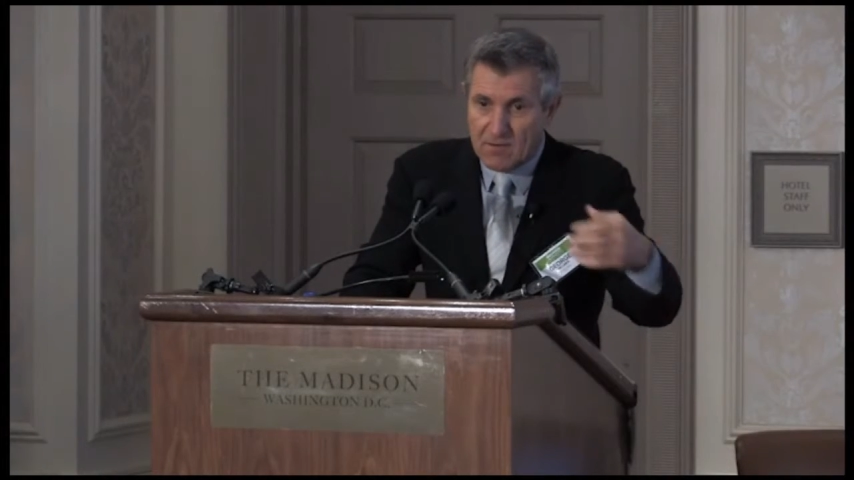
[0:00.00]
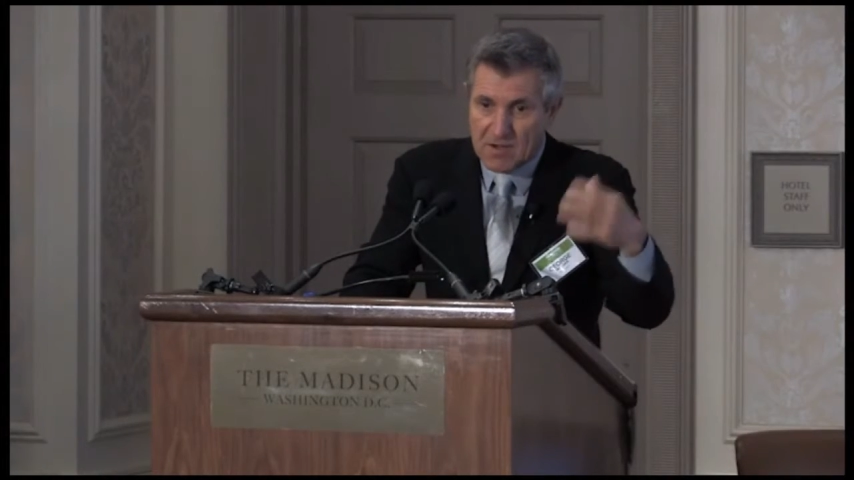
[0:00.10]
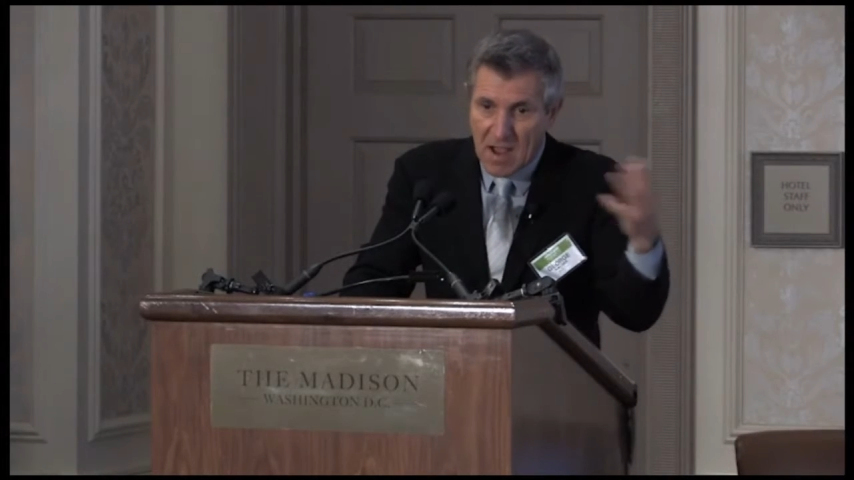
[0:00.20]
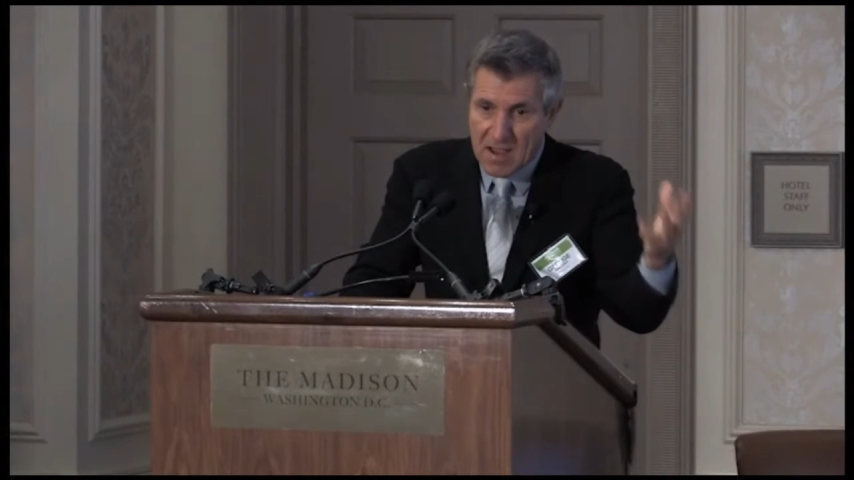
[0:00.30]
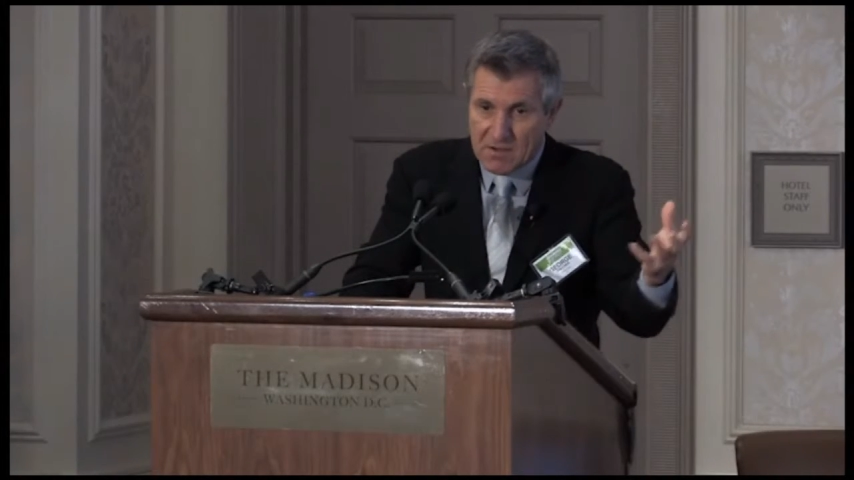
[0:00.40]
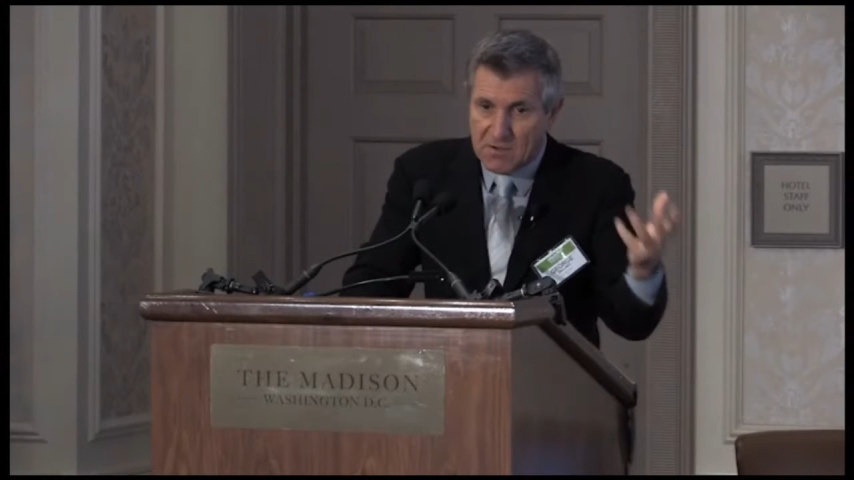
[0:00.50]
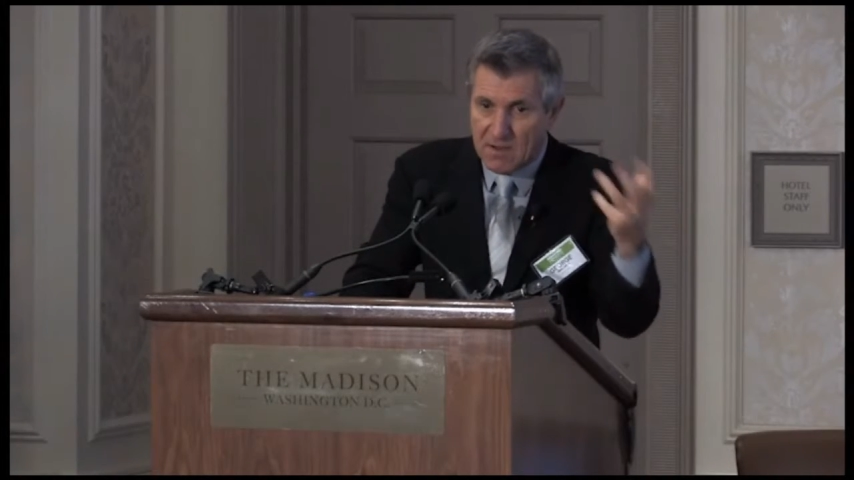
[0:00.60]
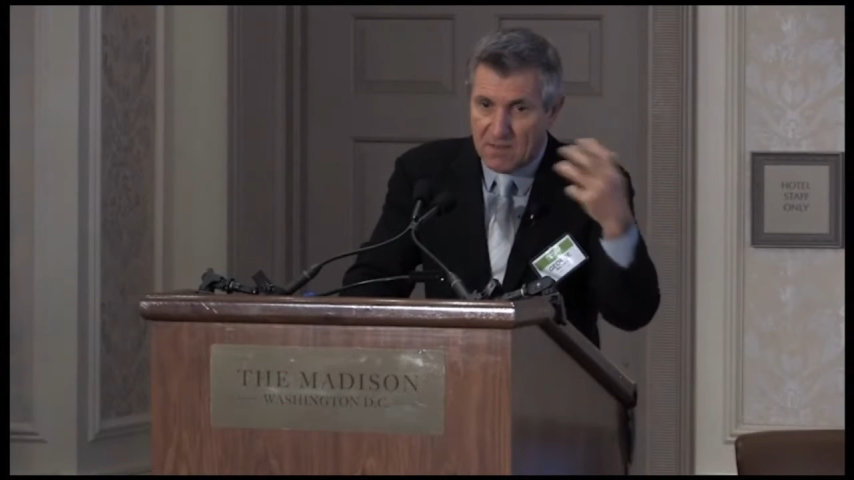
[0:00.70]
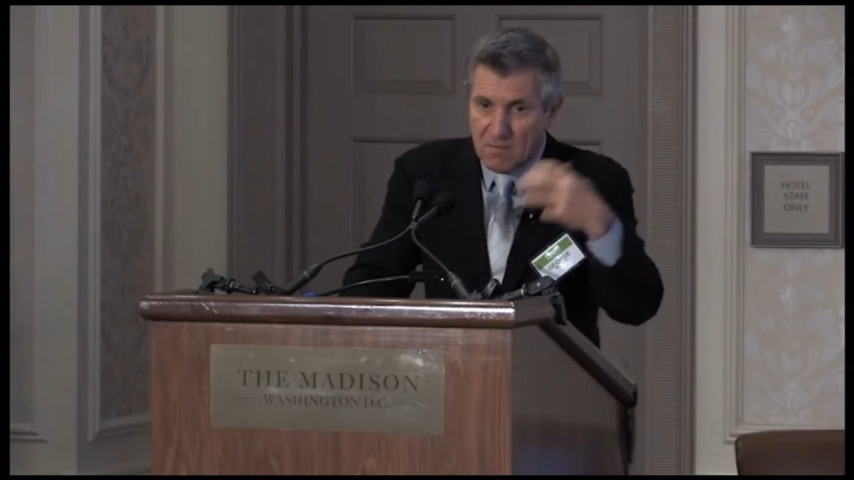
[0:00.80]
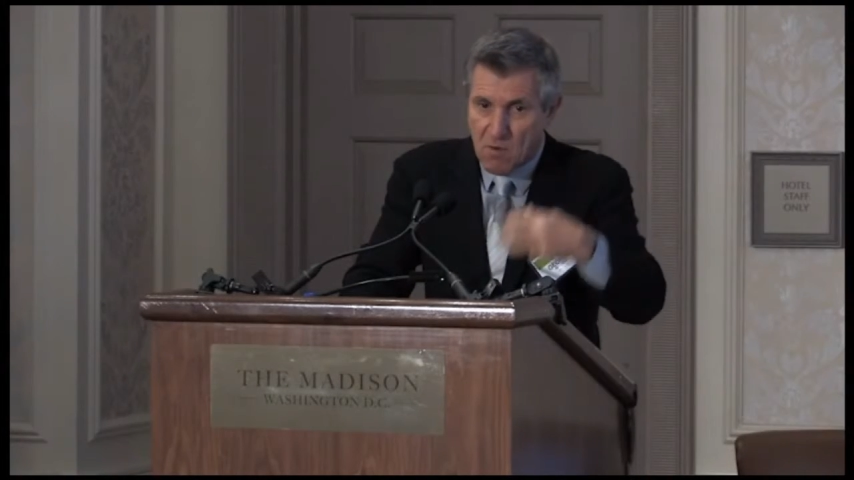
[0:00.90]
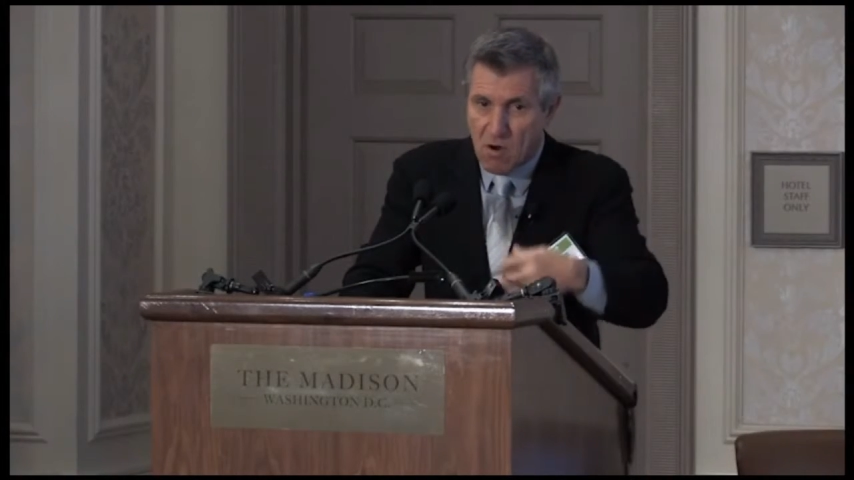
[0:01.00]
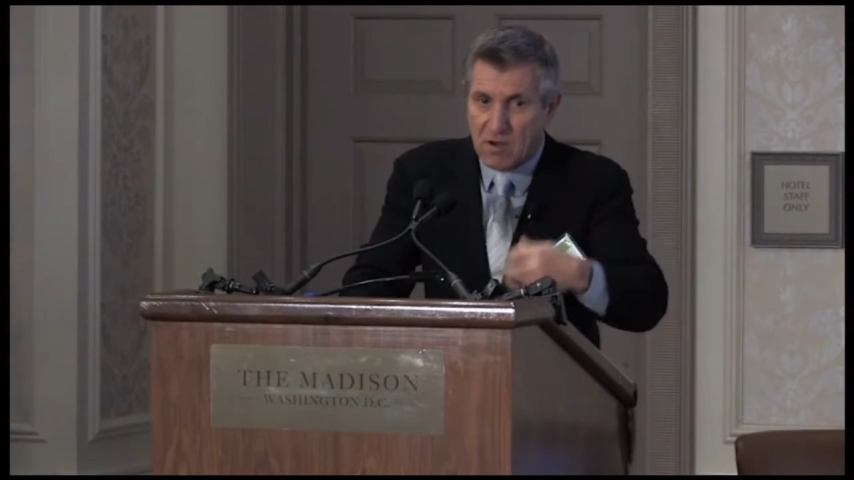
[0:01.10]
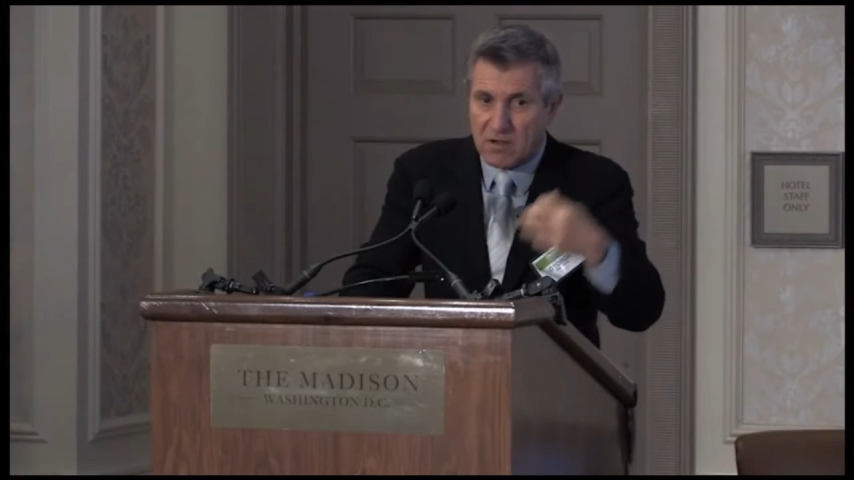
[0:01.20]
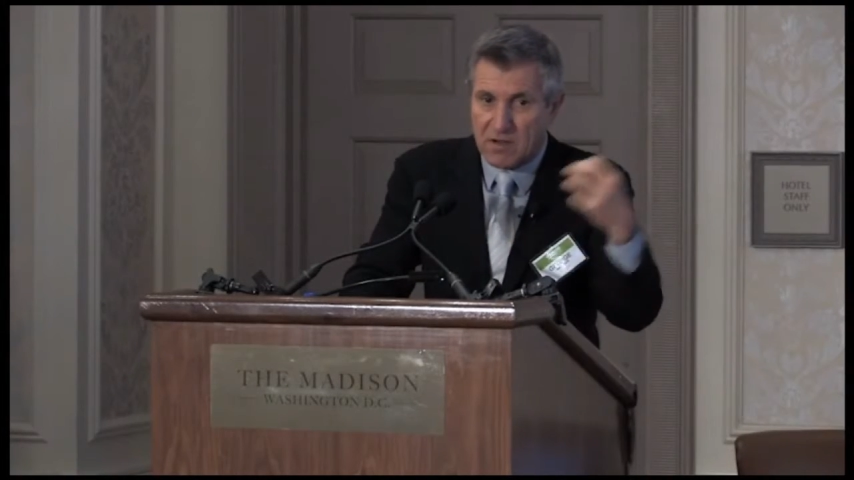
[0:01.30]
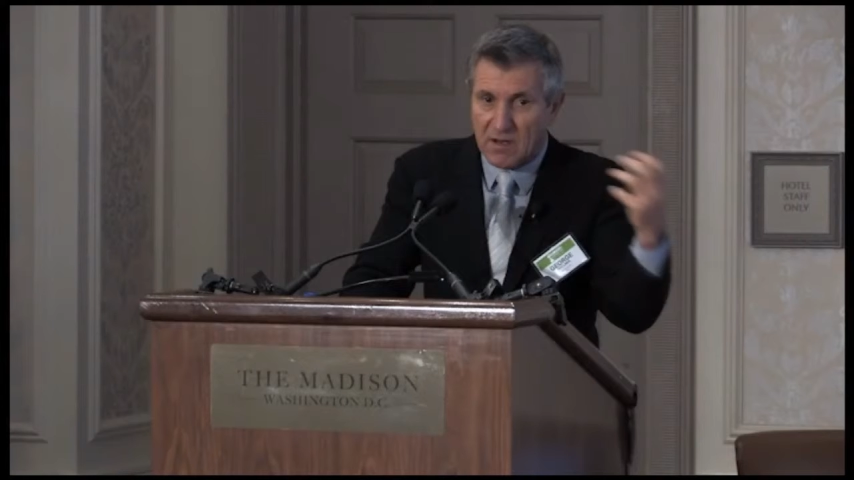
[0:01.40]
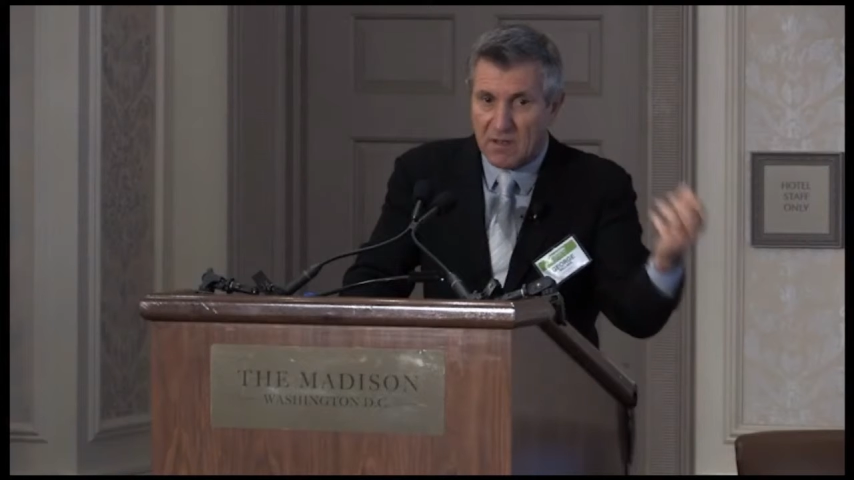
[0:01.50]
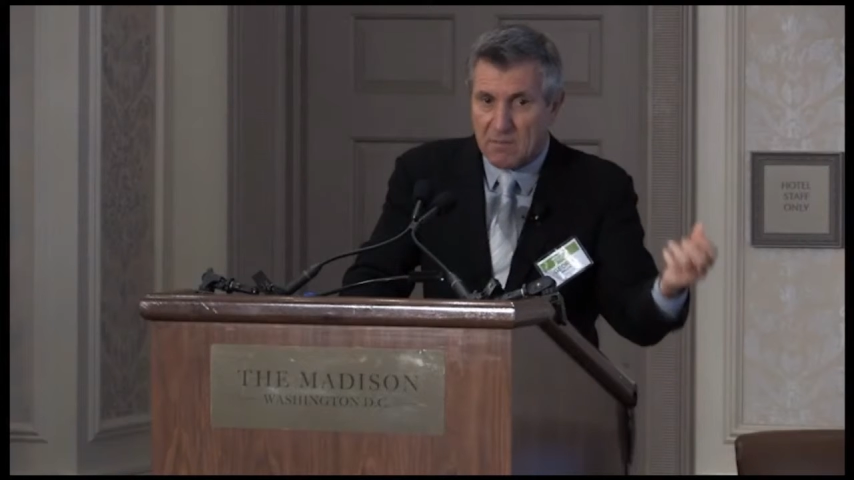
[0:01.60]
Tying together marketing